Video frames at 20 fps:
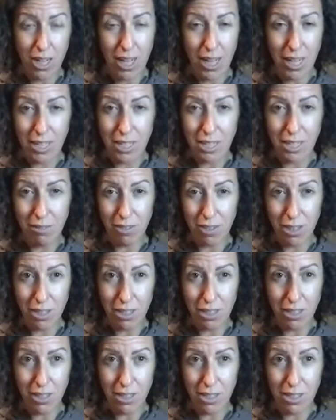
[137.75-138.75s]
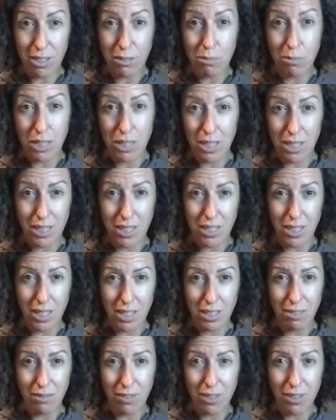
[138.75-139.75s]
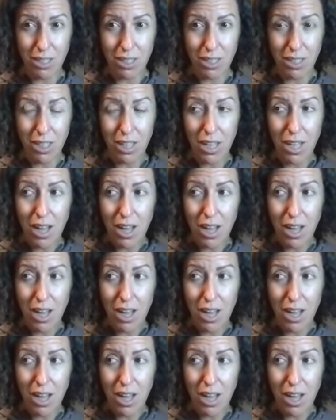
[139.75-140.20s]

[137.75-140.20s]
kinds of learners to be successful,